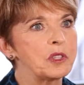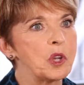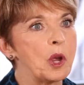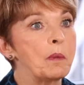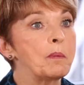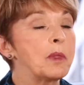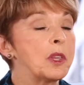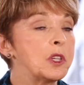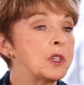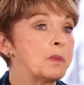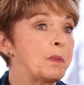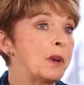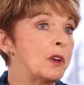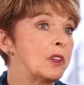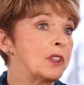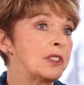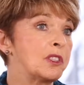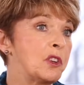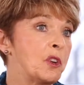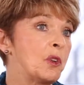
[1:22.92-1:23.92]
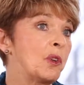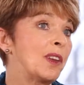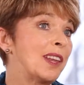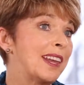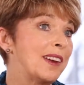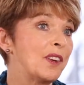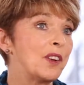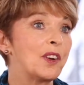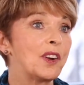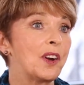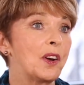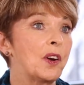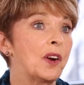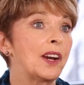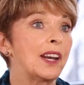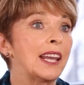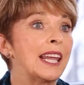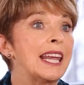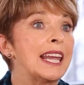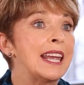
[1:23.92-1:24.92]
So I'm the spiritual leader
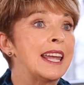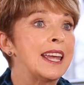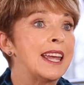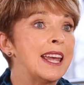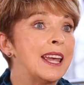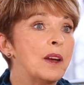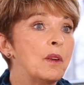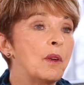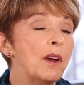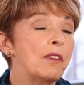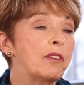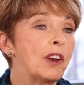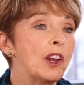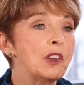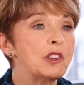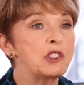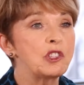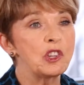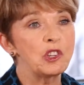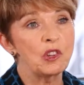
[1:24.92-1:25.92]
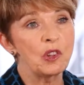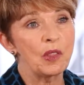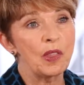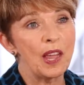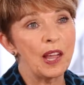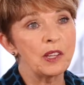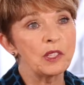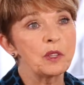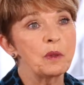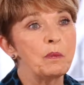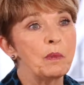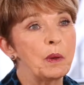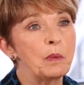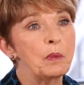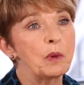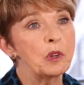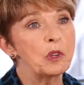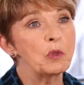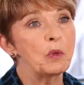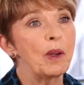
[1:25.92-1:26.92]
currently. We have close to 2,000
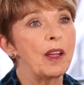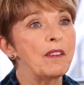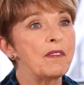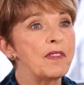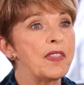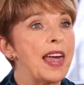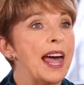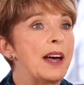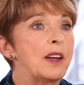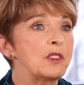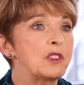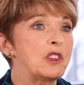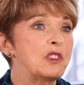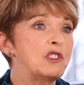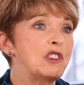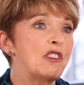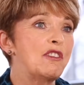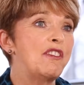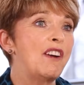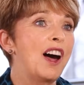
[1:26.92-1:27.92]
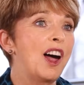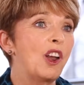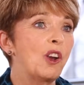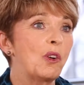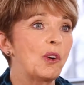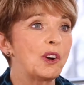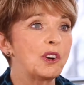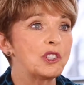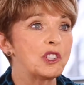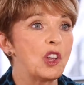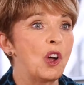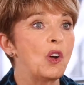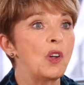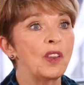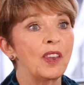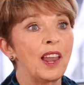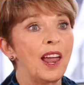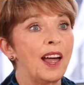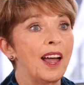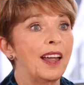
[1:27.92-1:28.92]
members. We have thousands of followers
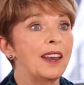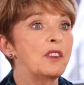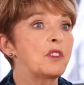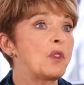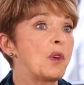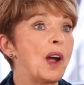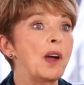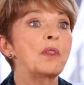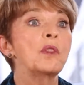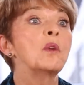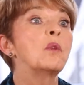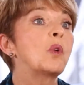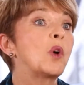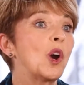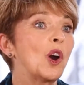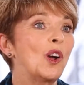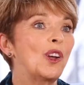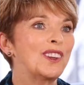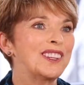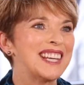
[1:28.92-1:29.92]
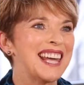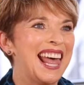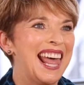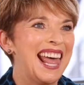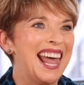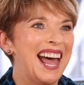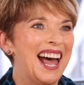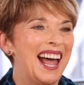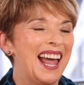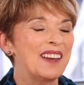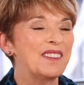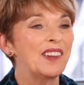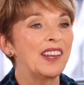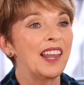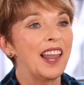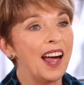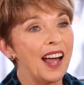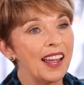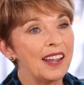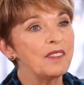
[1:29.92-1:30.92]
online throughout the world. I have a
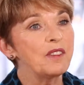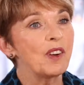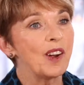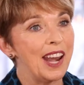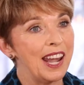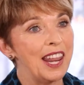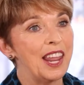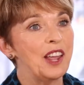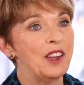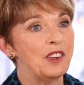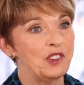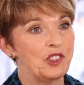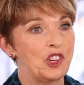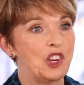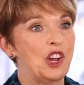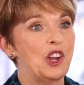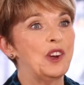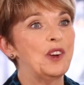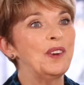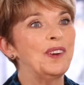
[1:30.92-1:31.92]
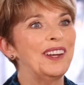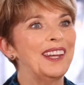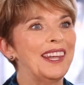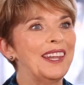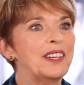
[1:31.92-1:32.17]
live radio show.